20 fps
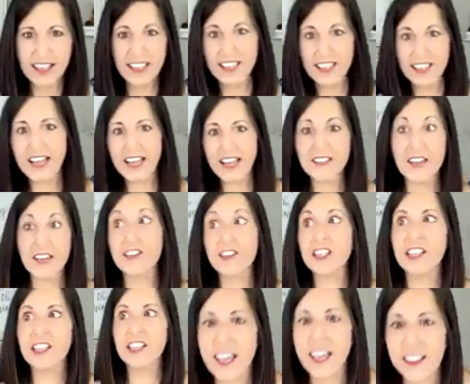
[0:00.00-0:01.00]
Goliath, David and
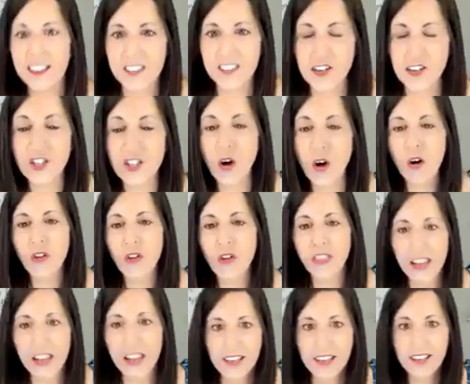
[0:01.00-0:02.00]
Goliath, you know, it's a whole
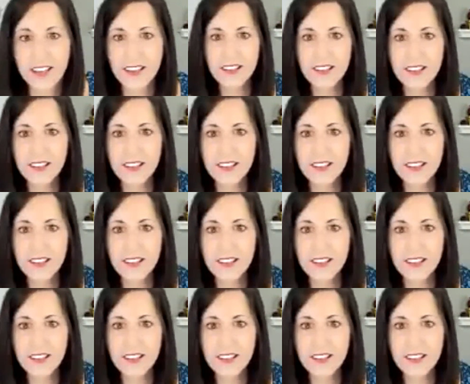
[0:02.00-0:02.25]
thing.